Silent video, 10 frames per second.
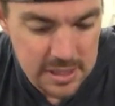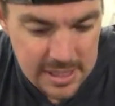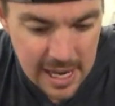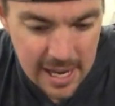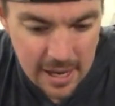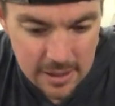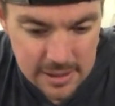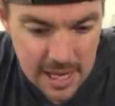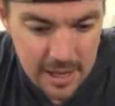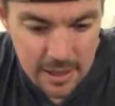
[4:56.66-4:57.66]
down,
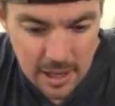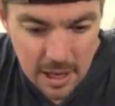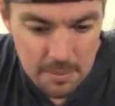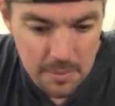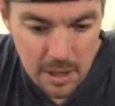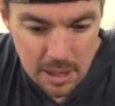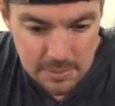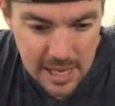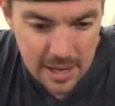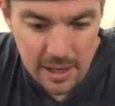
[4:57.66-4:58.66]
down, up, up,
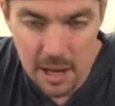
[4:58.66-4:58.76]
down,